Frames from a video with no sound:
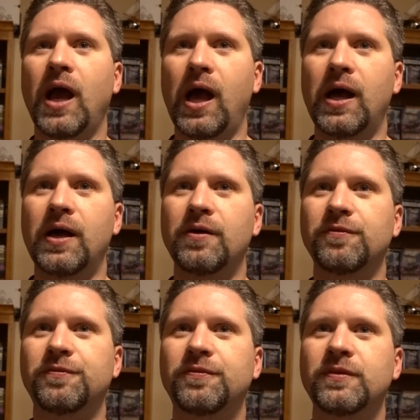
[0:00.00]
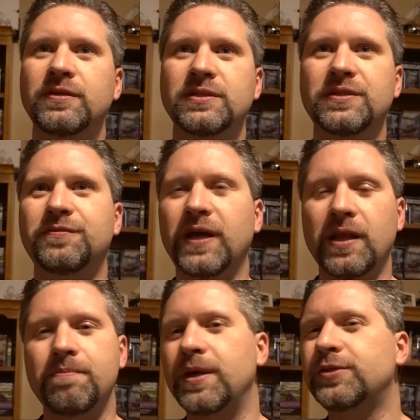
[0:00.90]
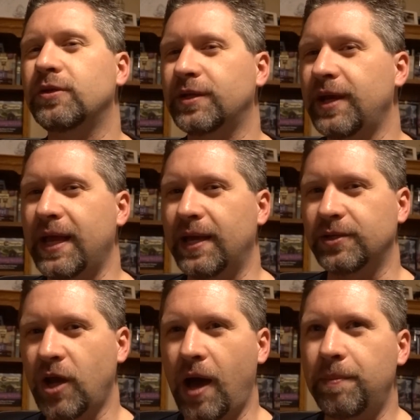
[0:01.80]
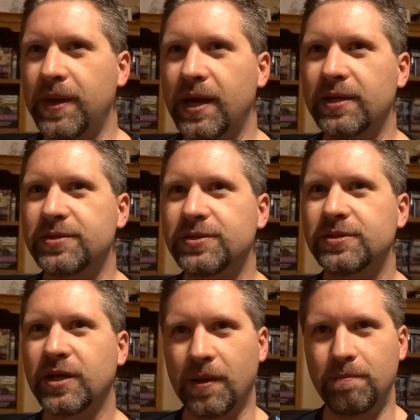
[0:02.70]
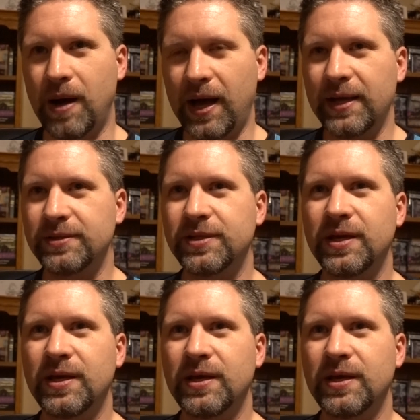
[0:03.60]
of developmental and copy edits combined.